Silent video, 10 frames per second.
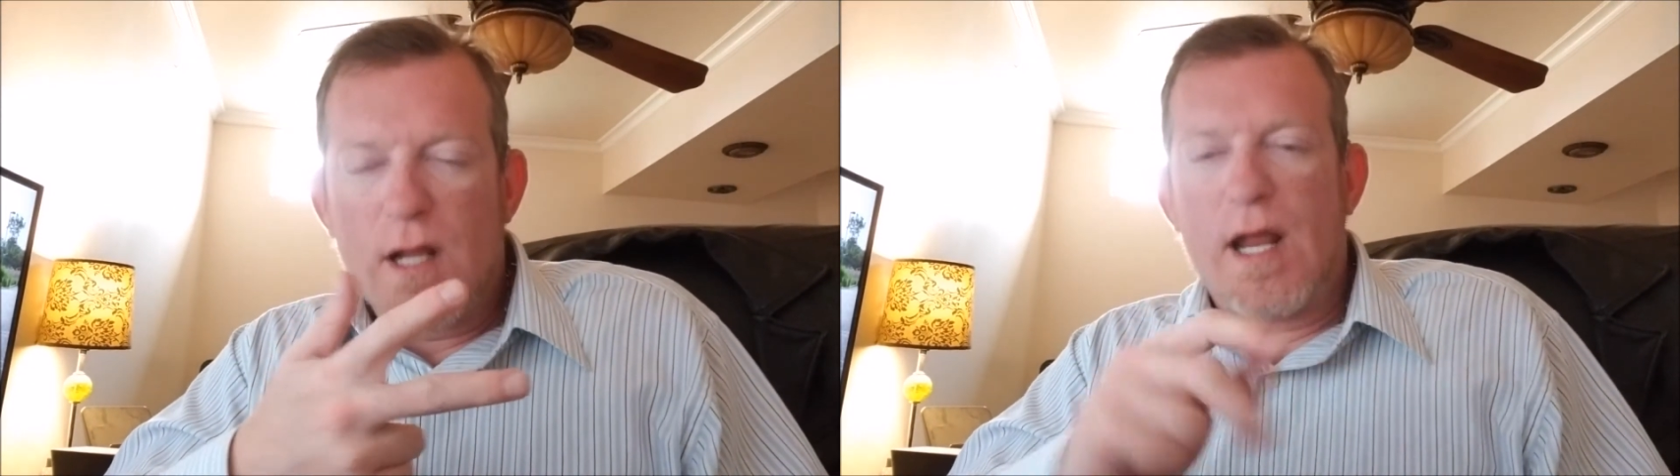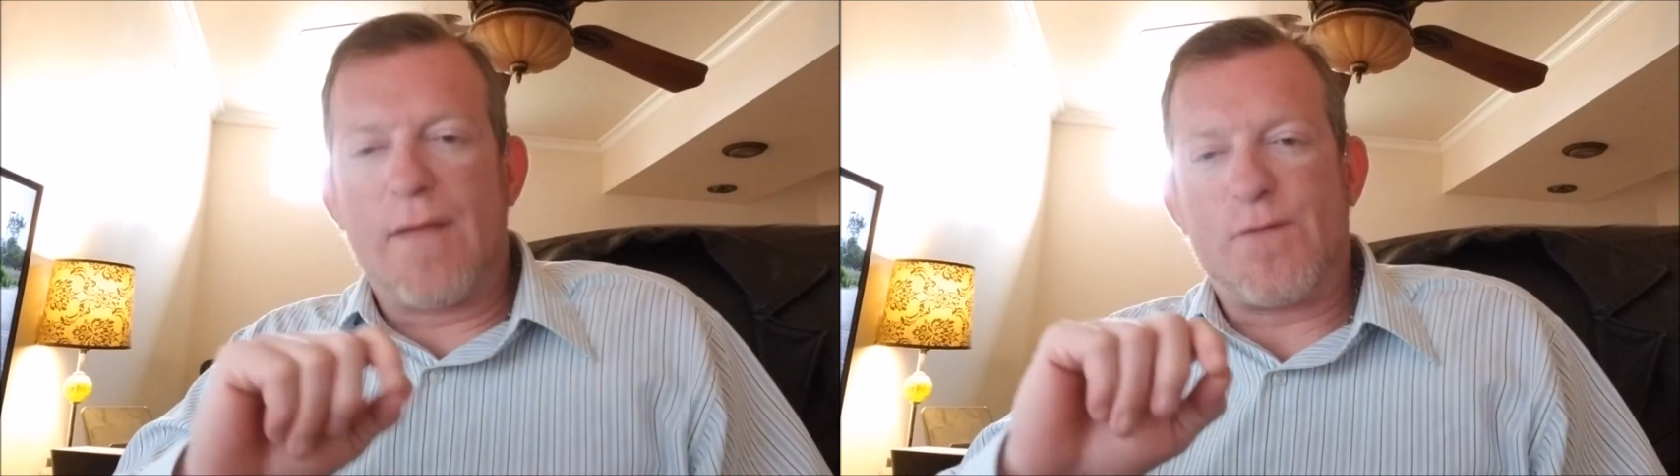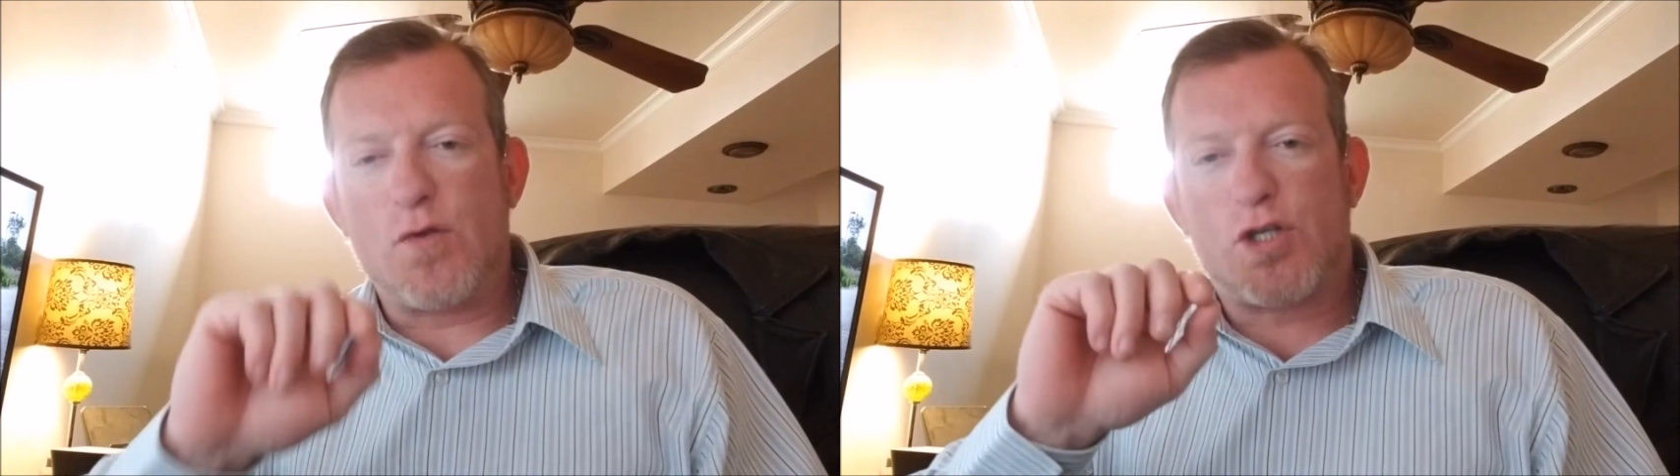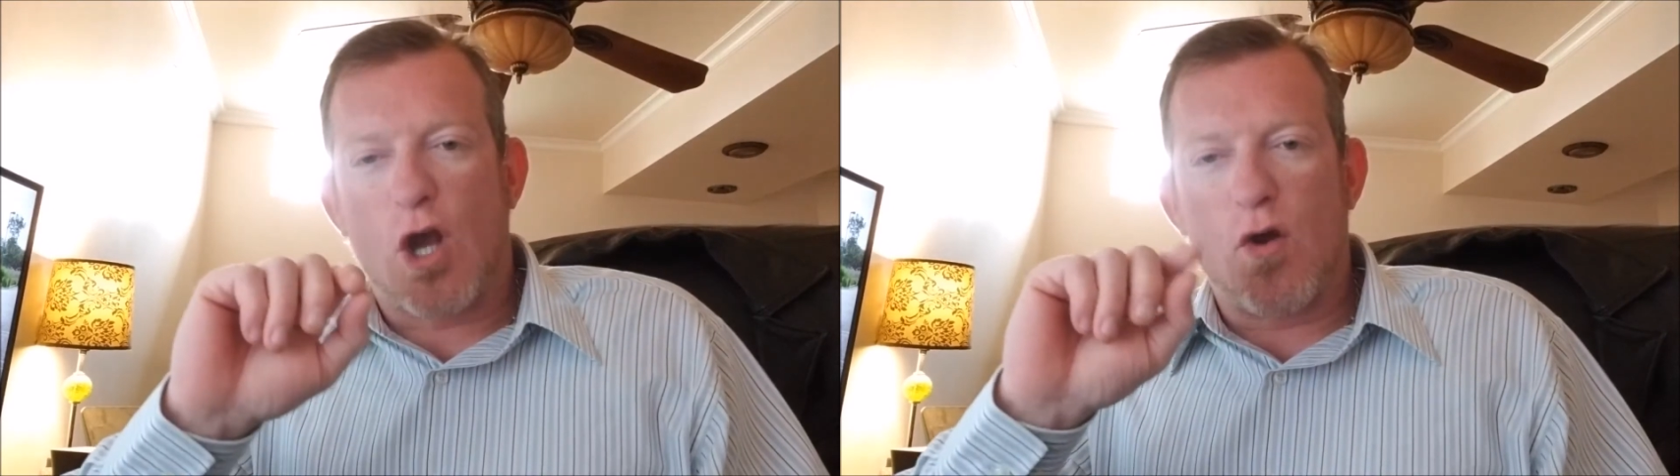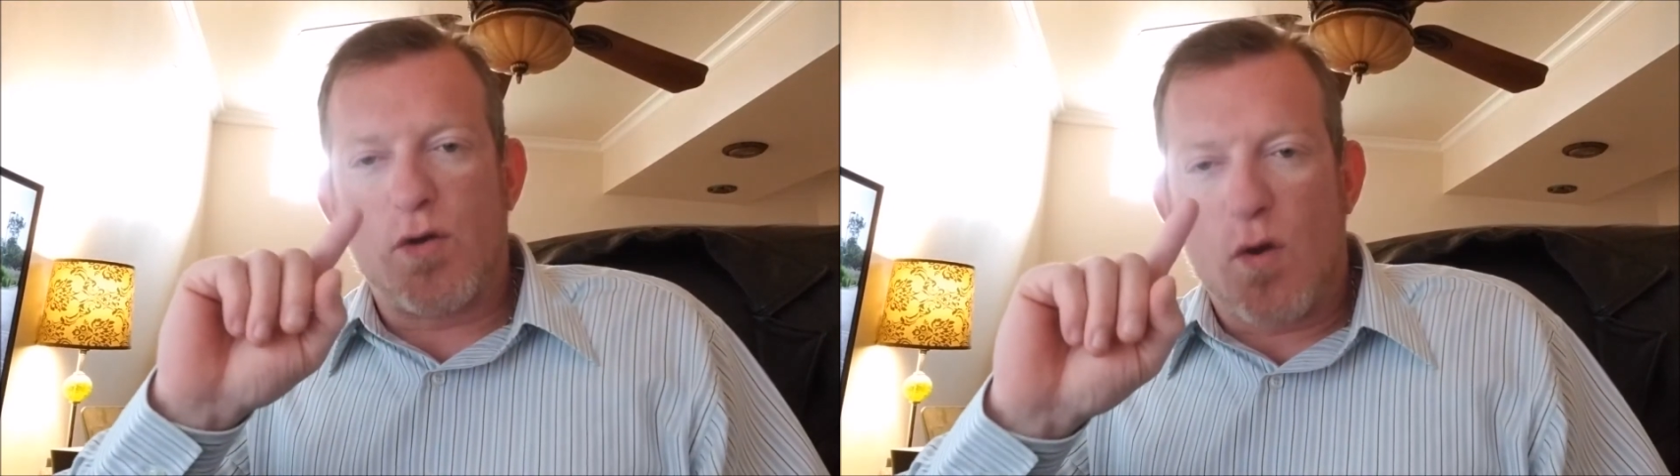If you
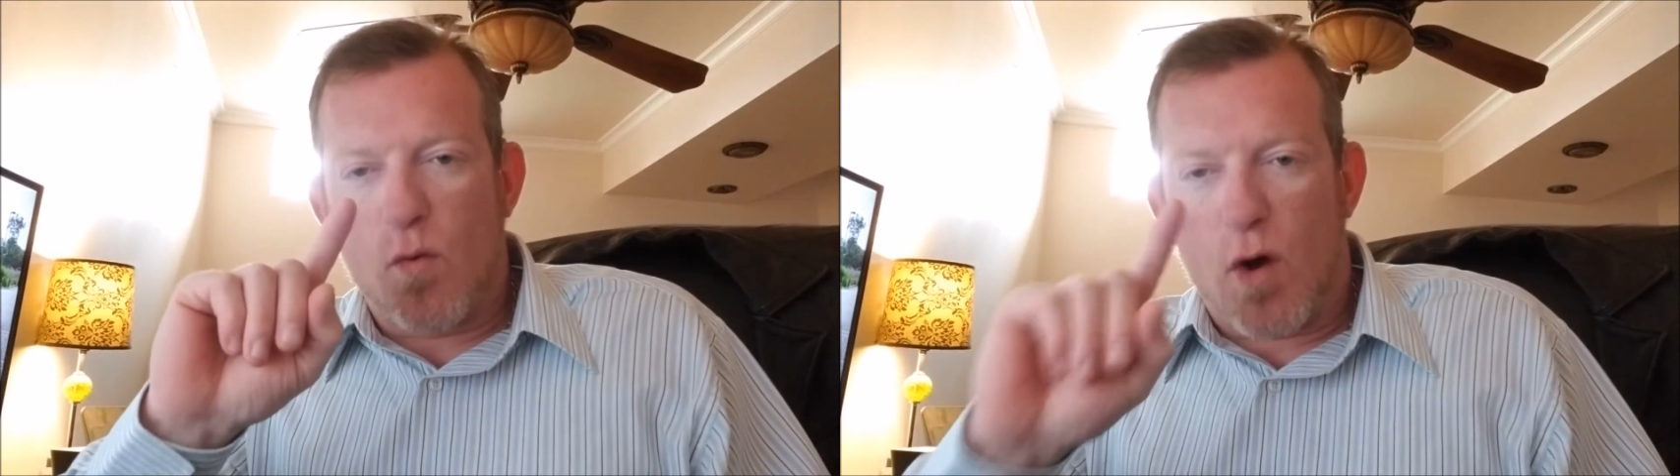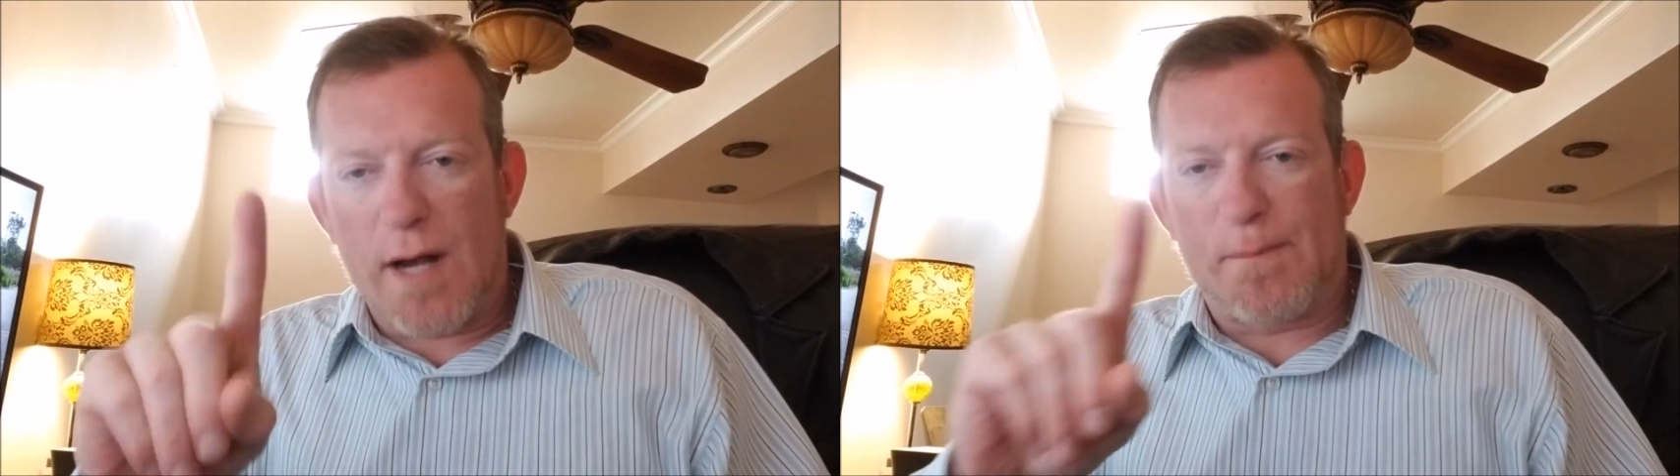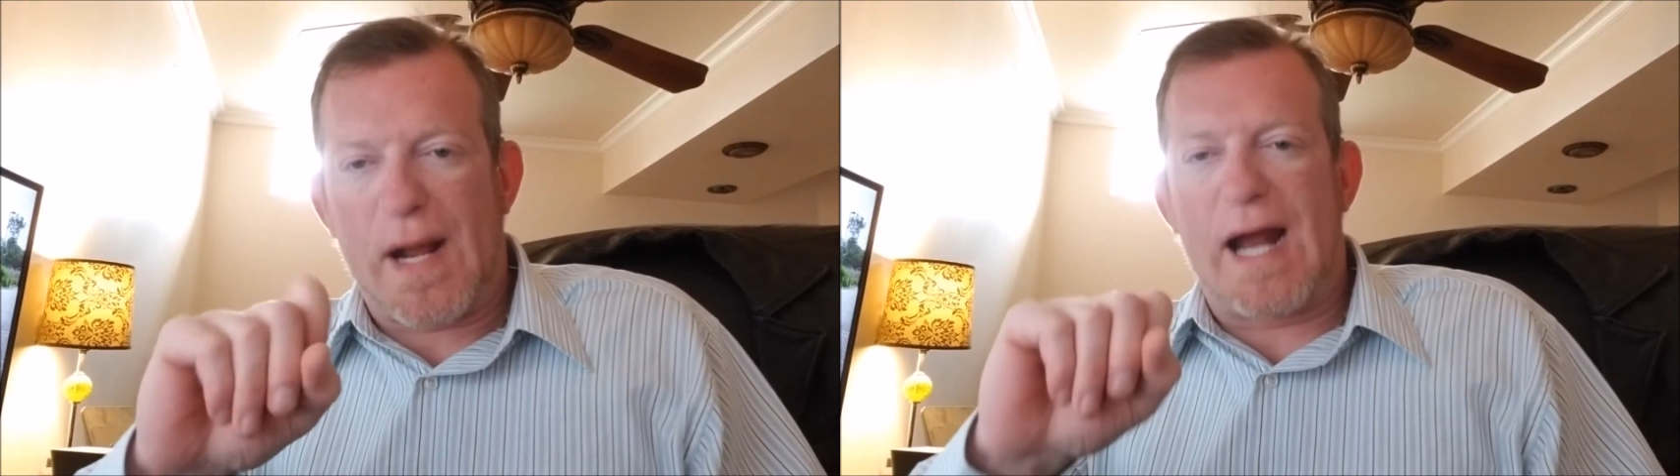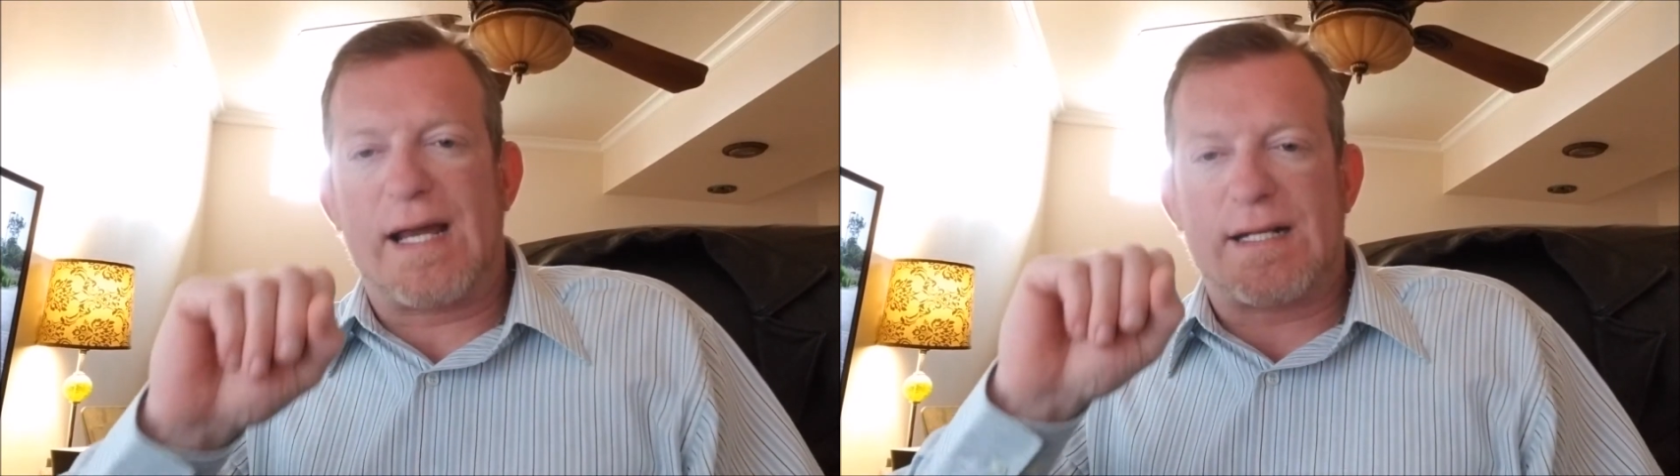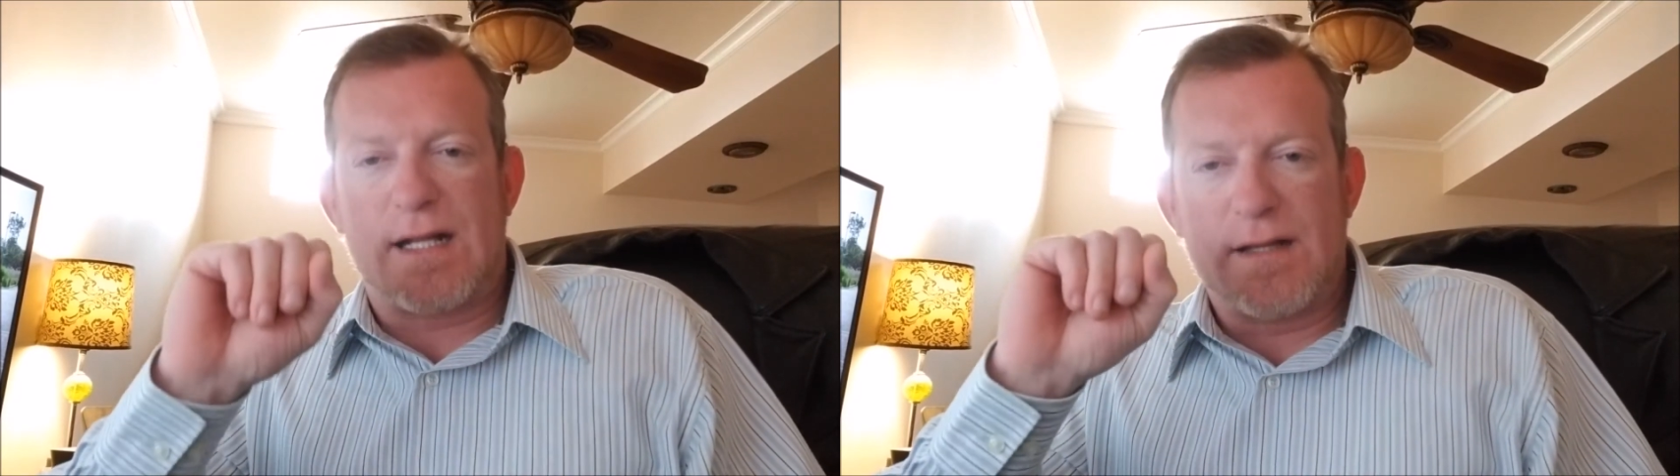showed one
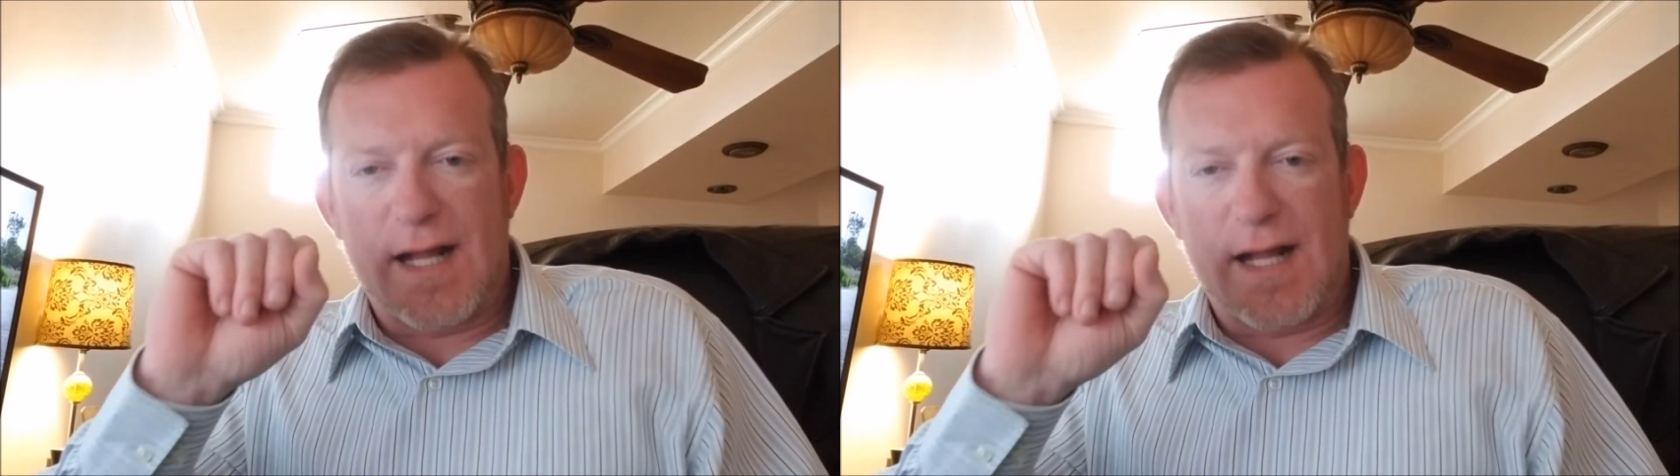product